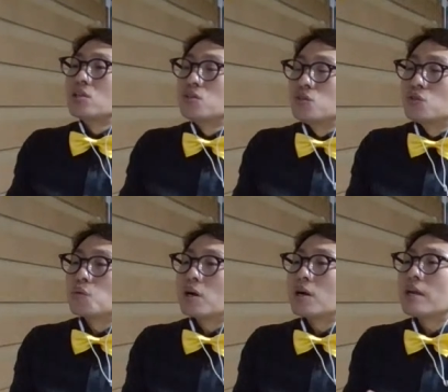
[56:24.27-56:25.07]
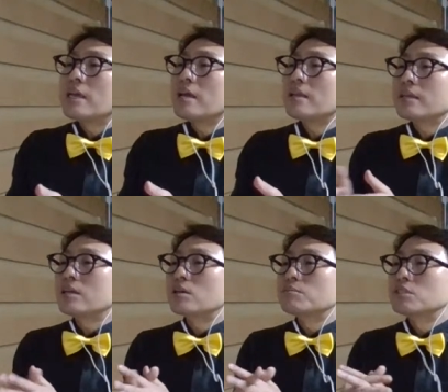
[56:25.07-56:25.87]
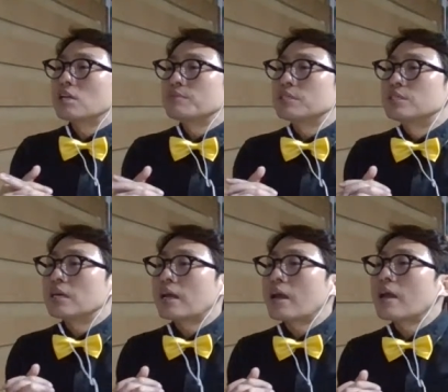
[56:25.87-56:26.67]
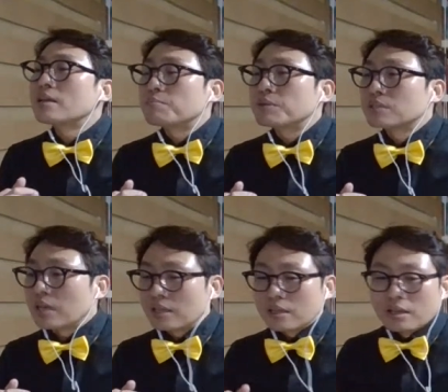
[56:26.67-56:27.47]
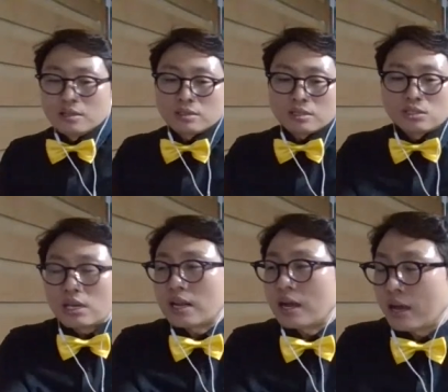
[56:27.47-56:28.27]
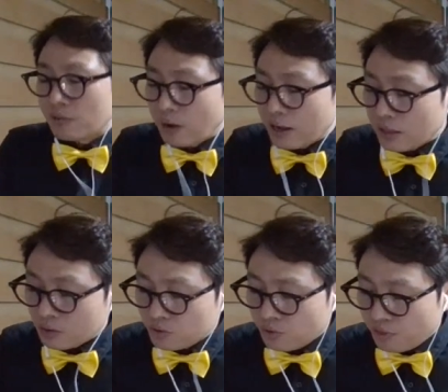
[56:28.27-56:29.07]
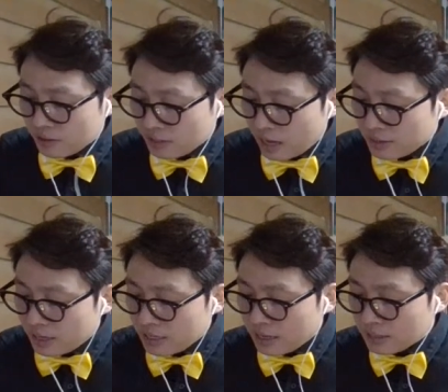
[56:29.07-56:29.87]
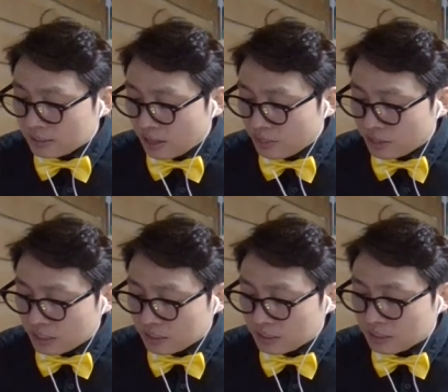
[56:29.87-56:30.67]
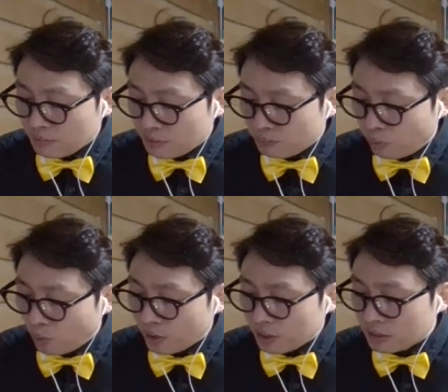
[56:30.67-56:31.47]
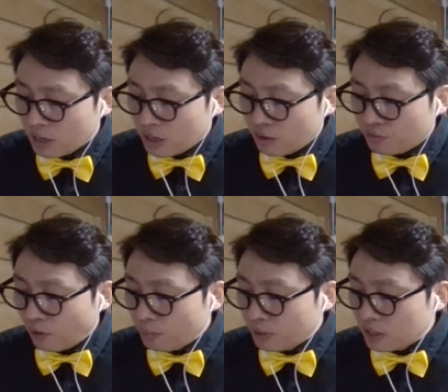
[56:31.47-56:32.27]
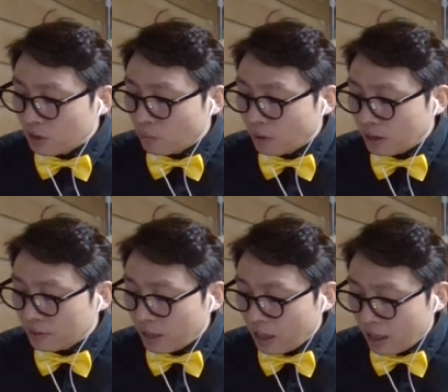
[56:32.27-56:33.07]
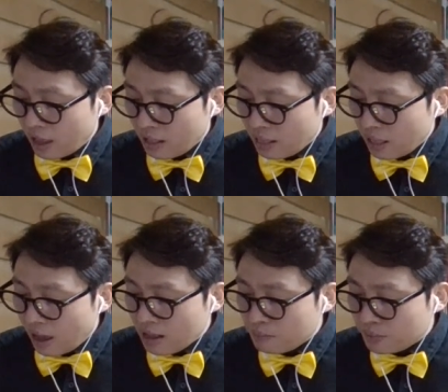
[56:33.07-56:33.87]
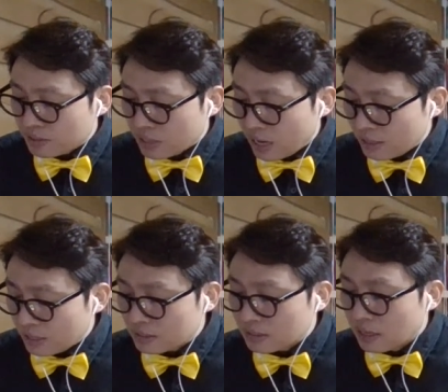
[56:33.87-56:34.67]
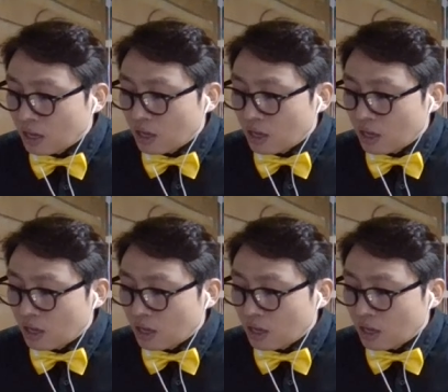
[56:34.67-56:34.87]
your yearly income shall be GNI 80%. So GNI right now 2019 is 37.4 million won, and 80% is